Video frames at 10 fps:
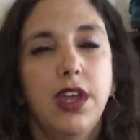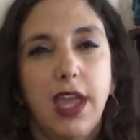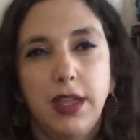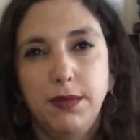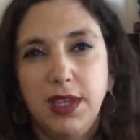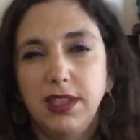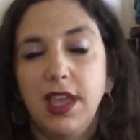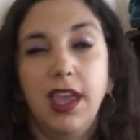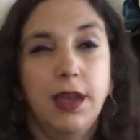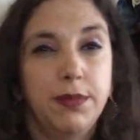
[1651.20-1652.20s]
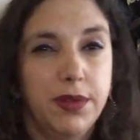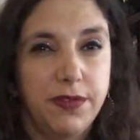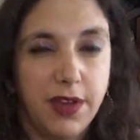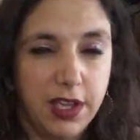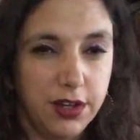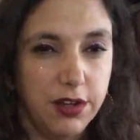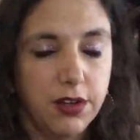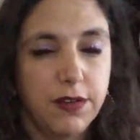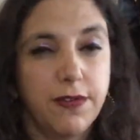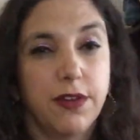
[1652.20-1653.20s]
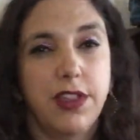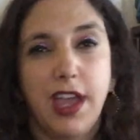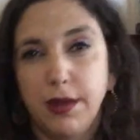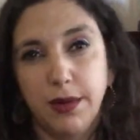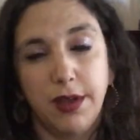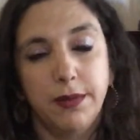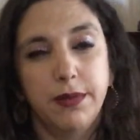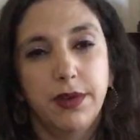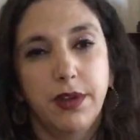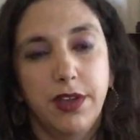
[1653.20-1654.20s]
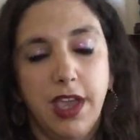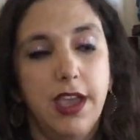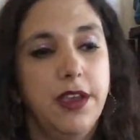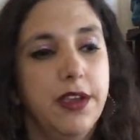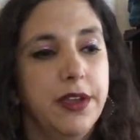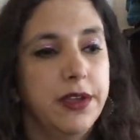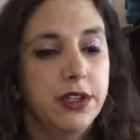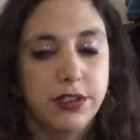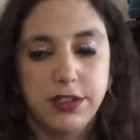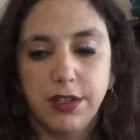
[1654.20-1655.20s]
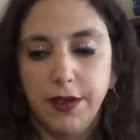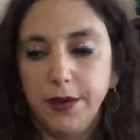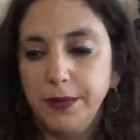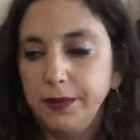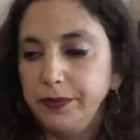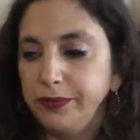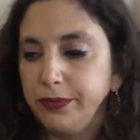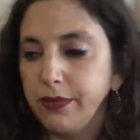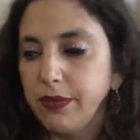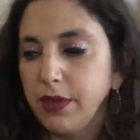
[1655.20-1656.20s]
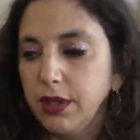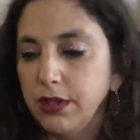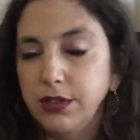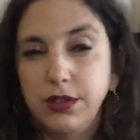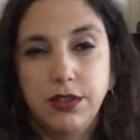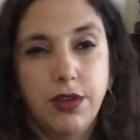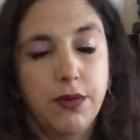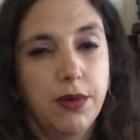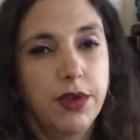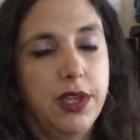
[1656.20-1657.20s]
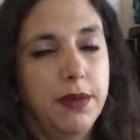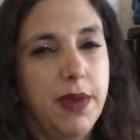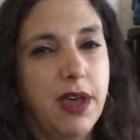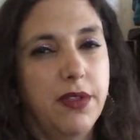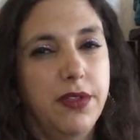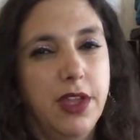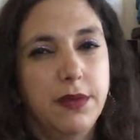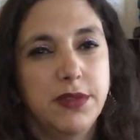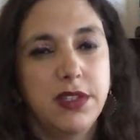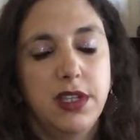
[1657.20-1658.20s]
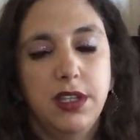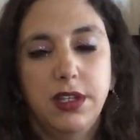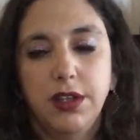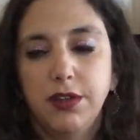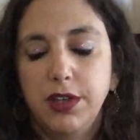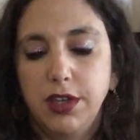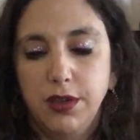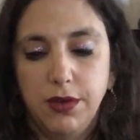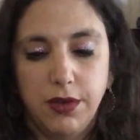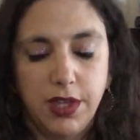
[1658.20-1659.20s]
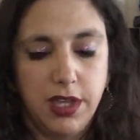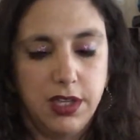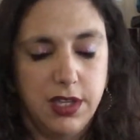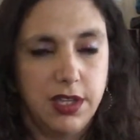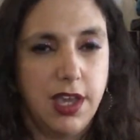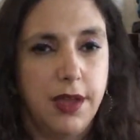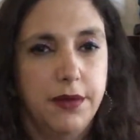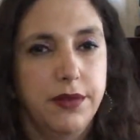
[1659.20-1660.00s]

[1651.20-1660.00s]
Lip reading: and being the amplifier for that realm. Okay? So don't worry about them seeing and hearing you. Okay, Kit Kat.